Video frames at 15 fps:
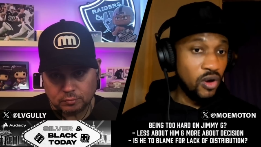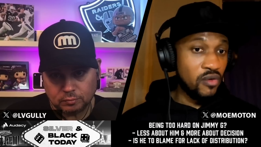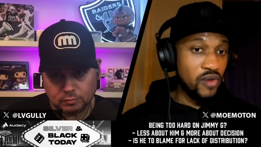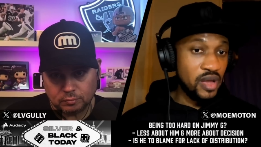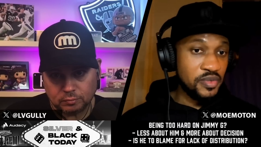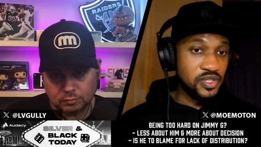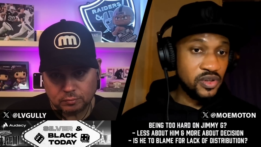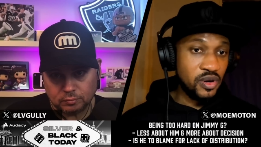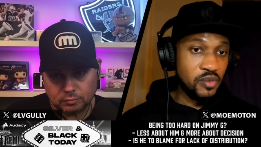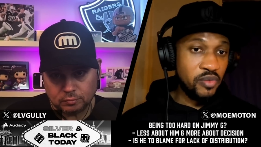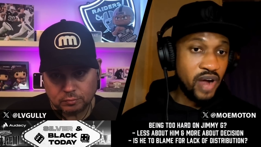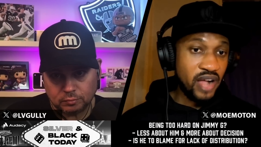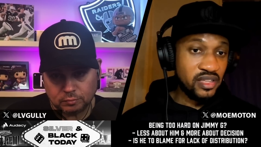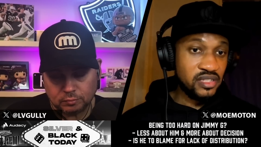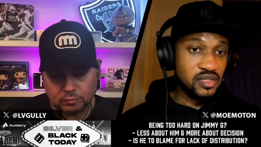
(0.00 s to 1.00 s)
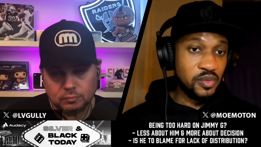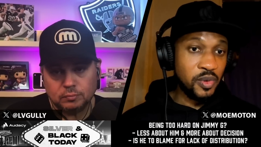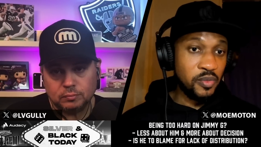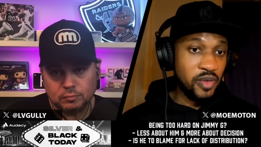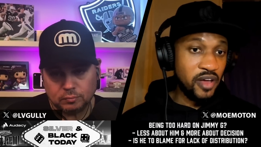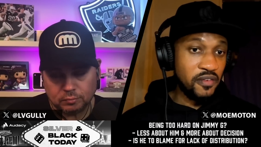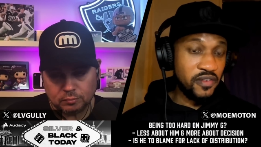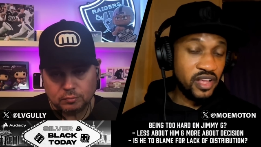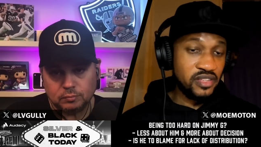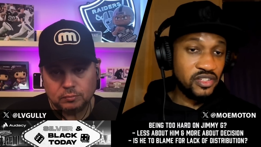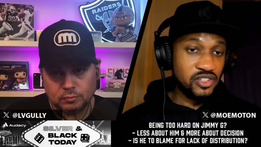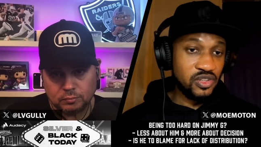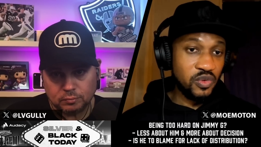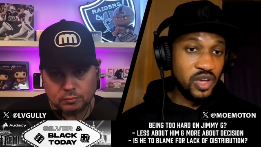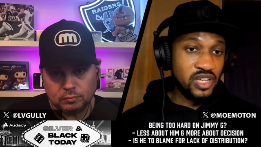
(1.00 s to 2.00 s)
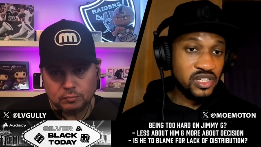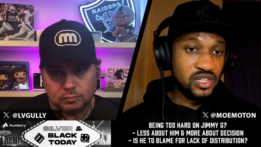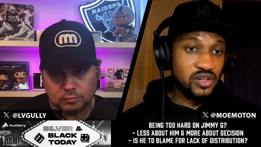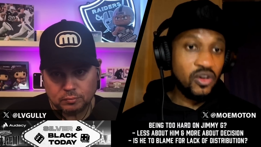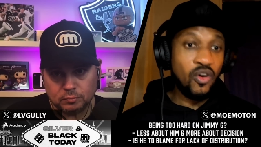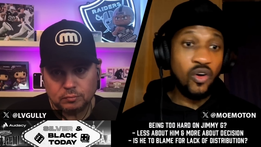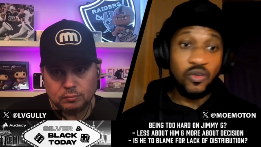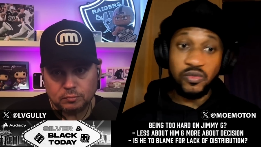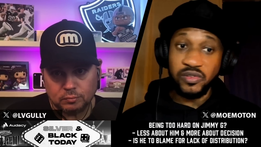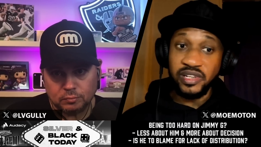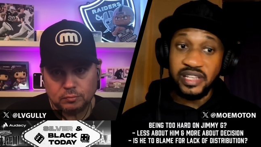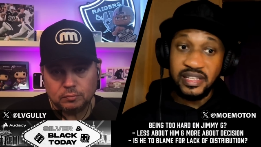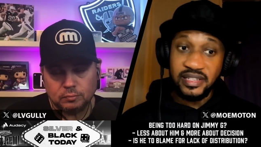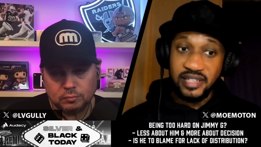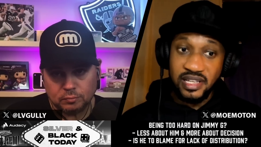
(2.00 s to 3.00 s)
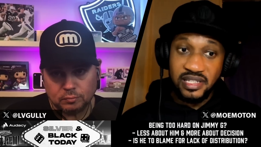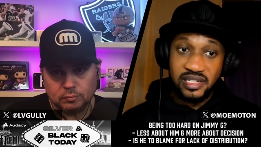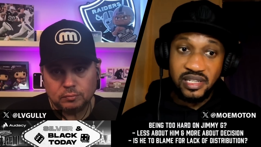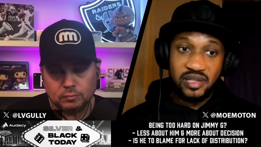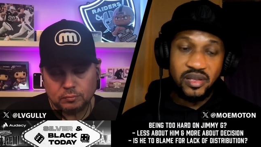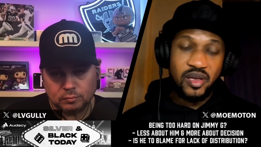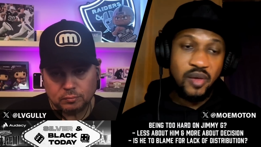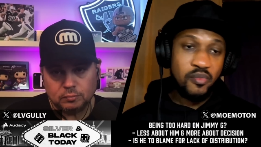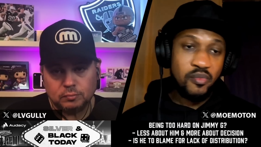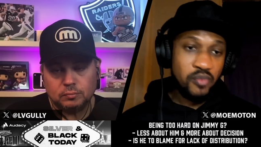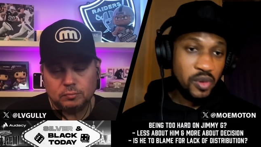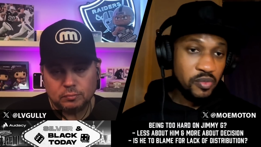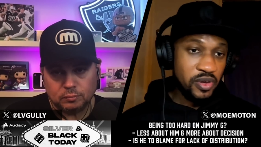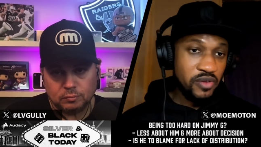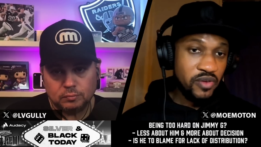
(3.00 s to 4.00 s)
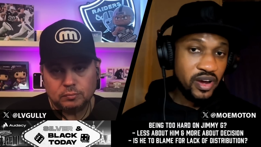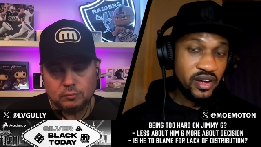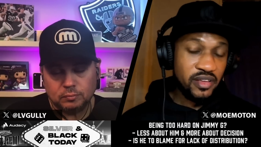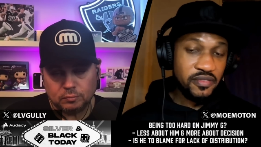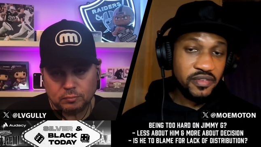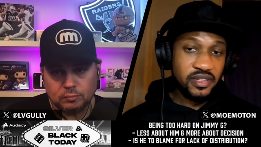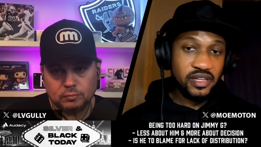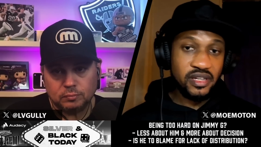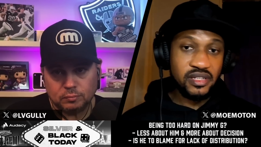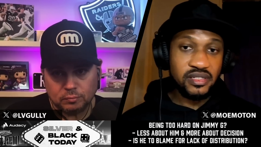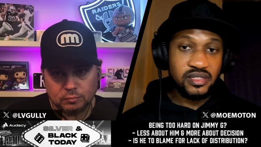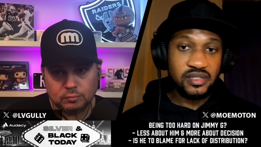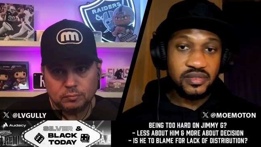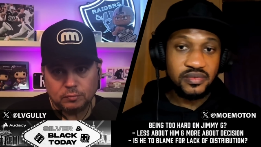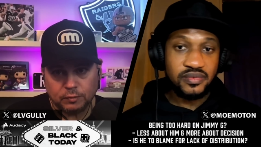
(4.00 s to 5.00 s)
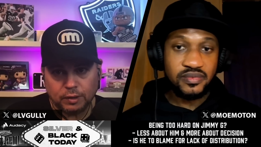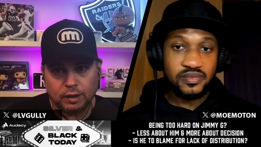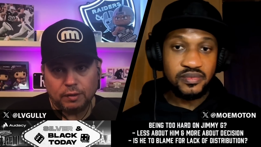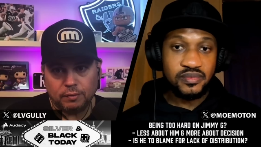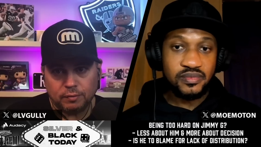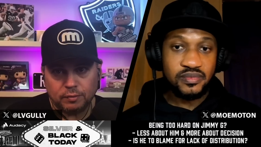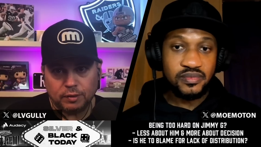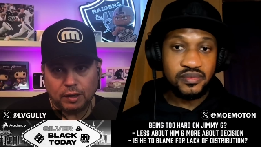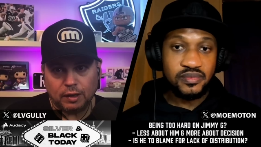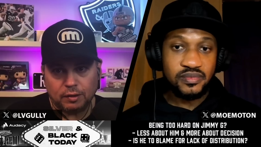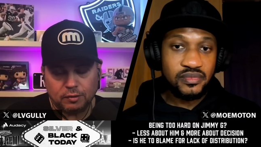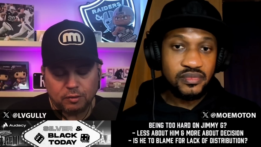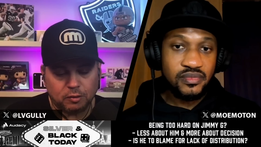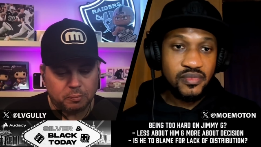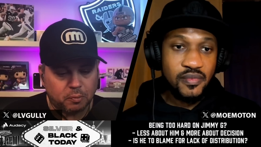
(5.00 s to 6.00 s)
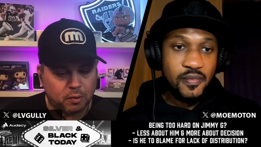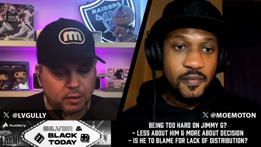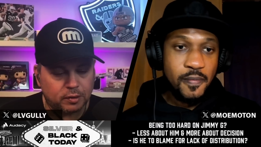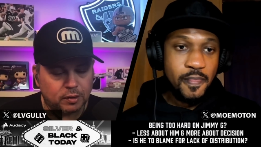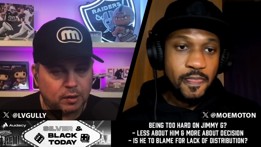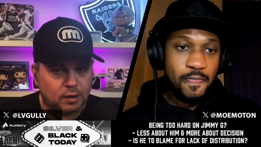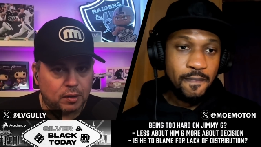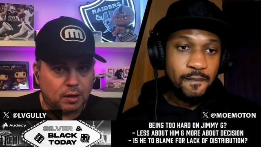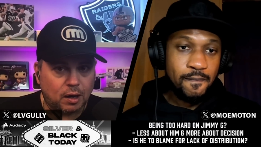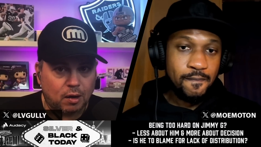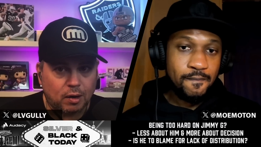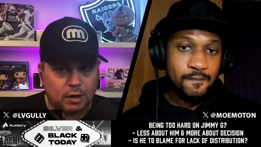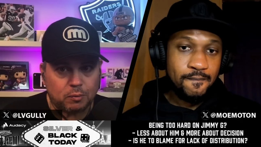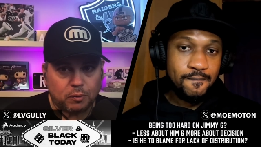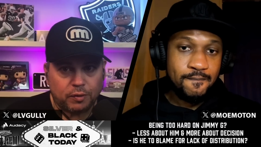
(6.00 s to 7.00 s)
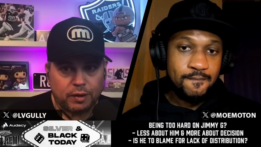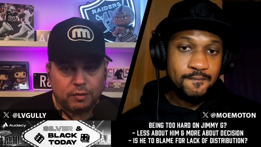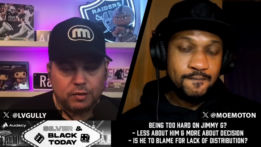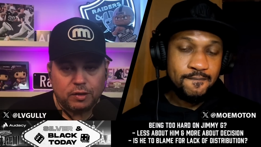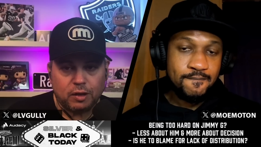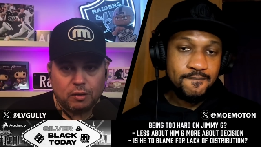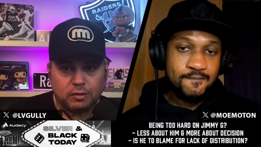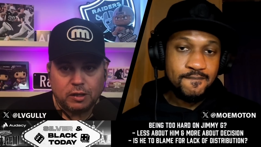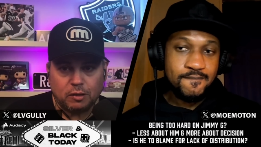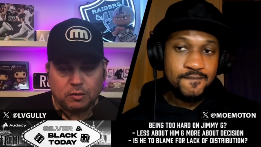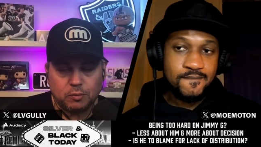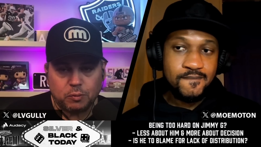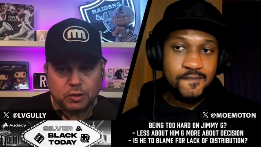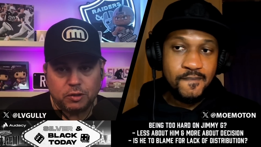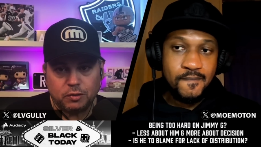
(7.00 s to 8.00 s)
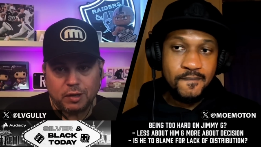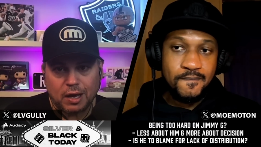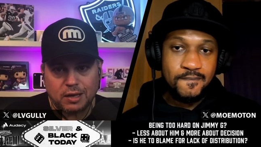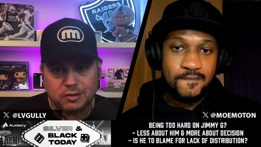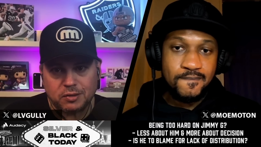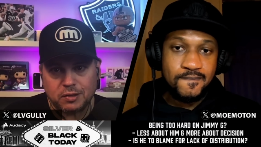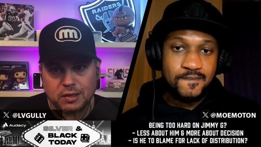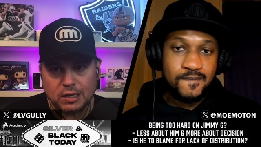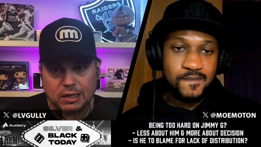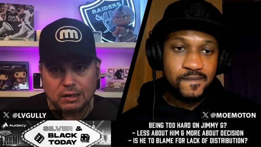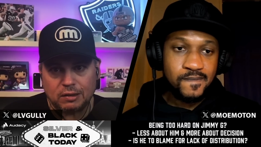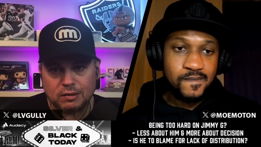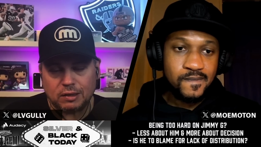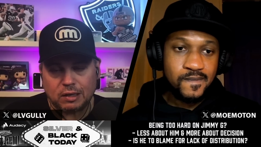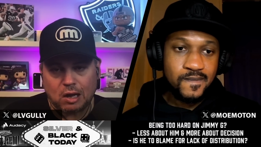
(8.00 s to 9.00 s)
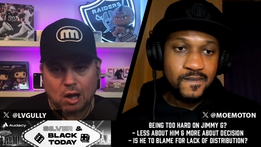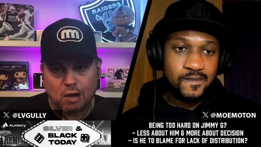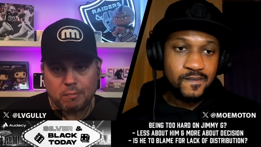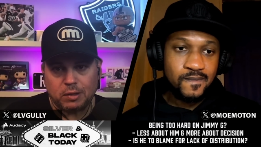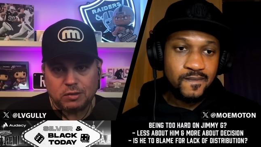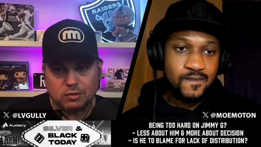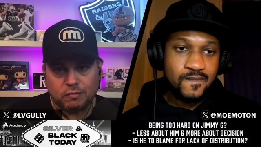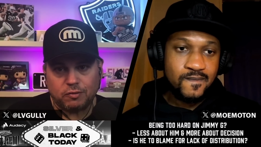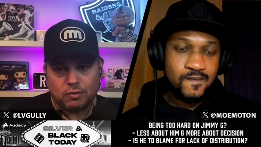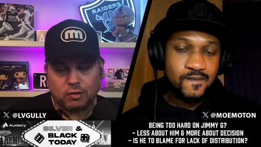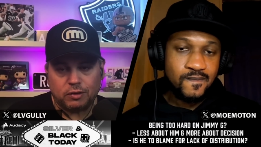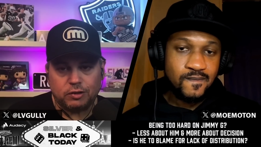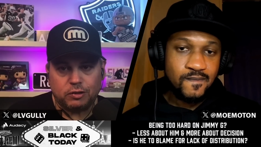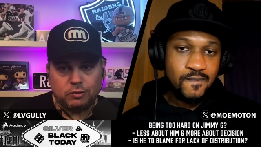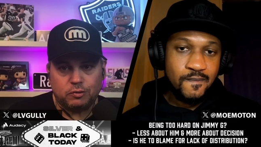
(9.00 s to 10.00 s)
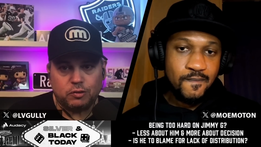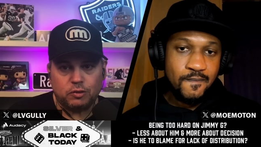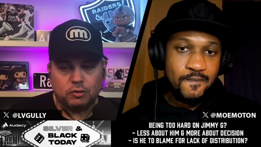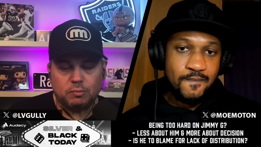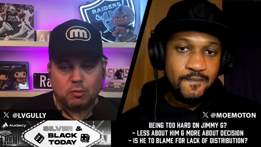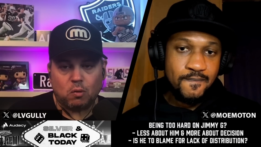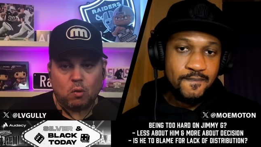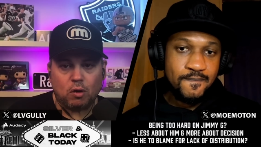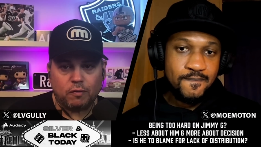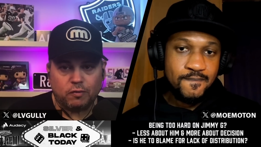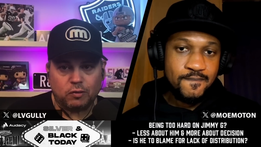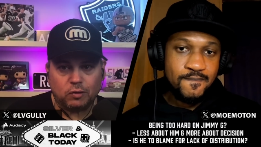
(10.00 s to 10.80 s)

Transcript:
Speaker 1: reps during practice to prepare for that situation. Hopefully it doesn't, but be ready if it does.
Speaker 2: Yeah, yeah, good point. All right, well, there you go. Tell us what you guys think in the comments if you're on YouTube or if you're